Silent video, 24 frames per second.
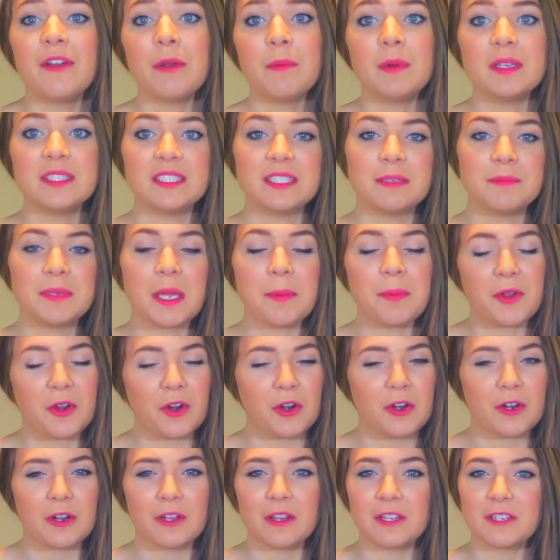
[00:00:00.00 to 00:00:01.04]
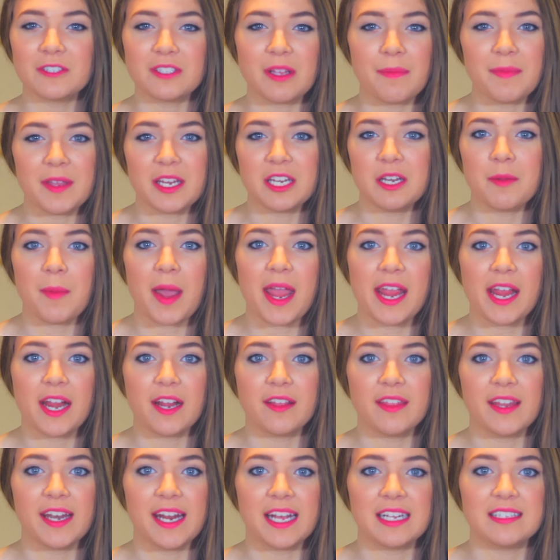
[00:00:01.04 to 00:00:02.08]
If I want some type of curl or something to my
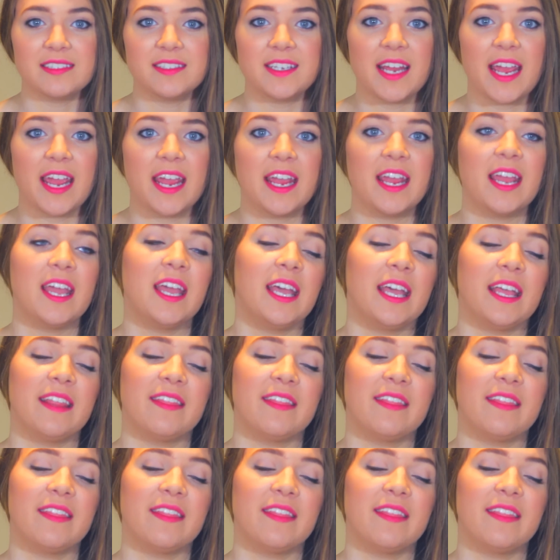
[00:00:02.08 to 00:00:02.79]
hair the next day,